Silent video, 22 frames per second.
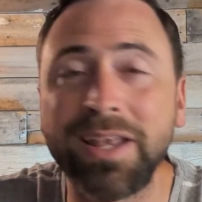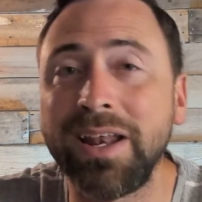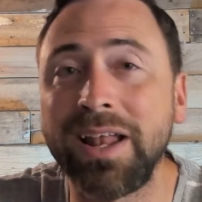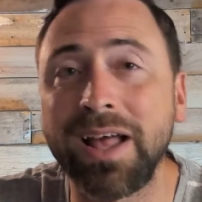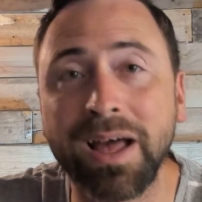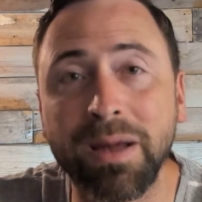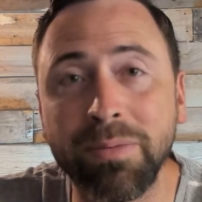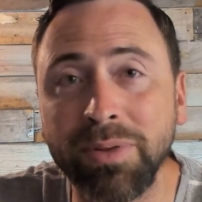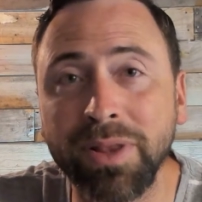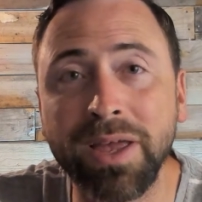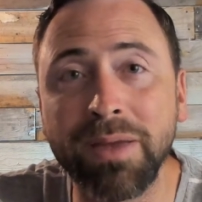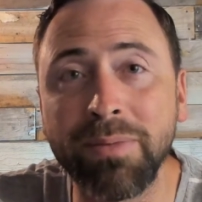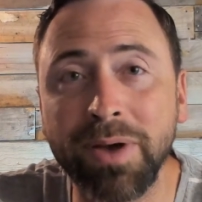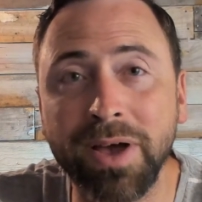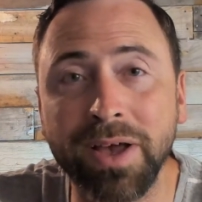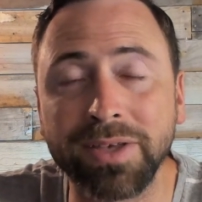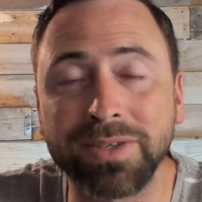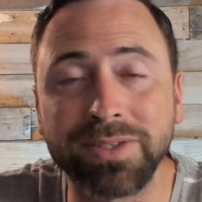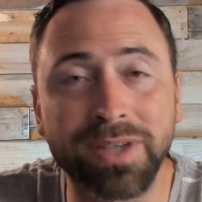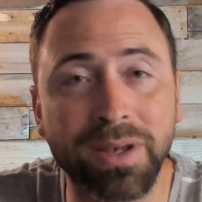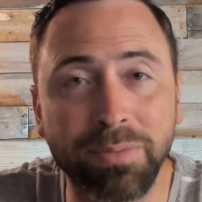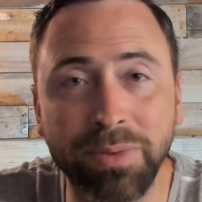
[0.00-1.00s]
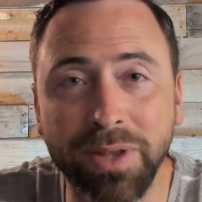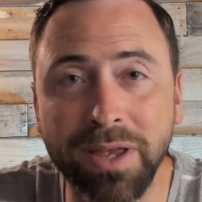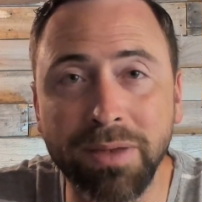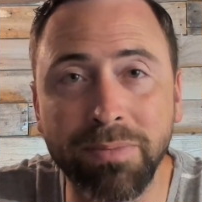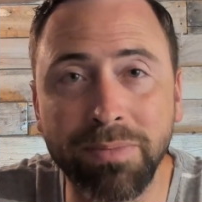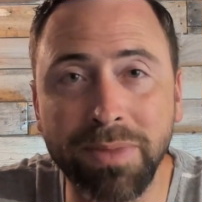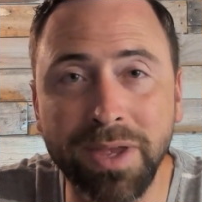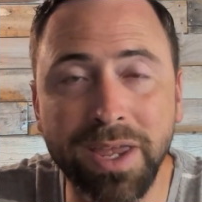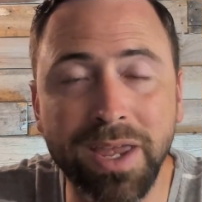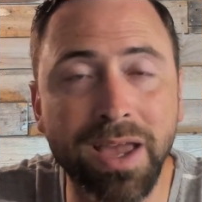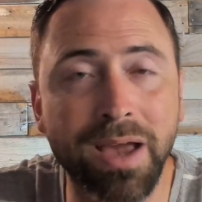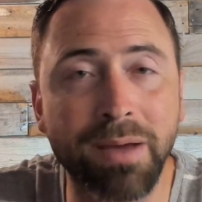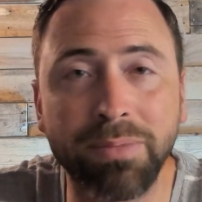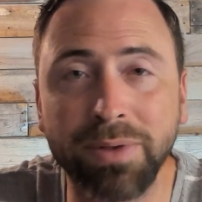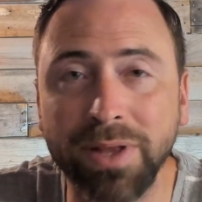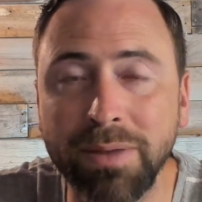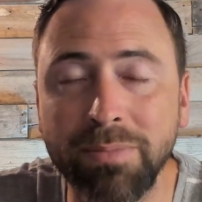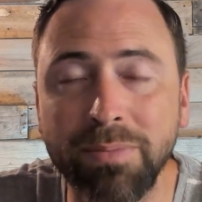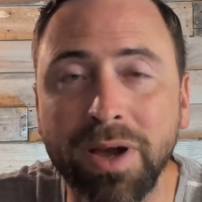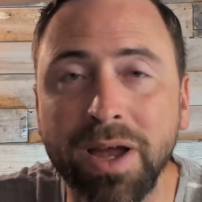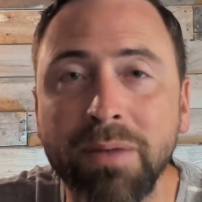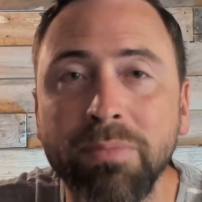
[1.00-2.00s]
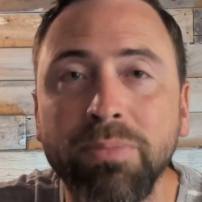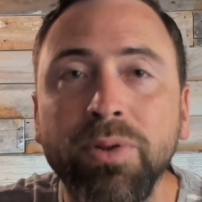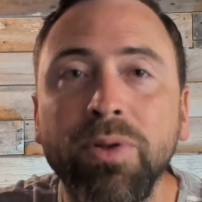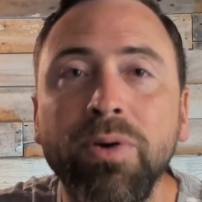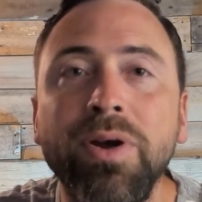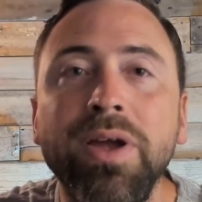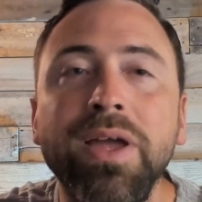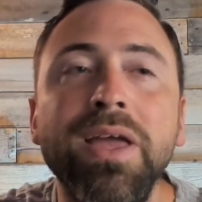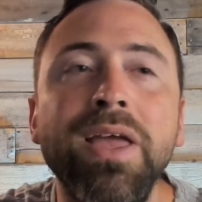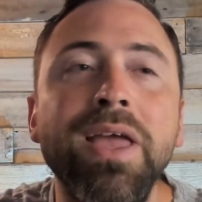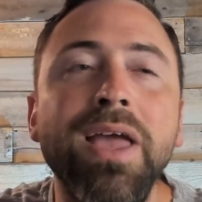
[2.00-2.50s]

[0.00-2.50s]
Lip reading: I blame us. I blame me. I blame my employee.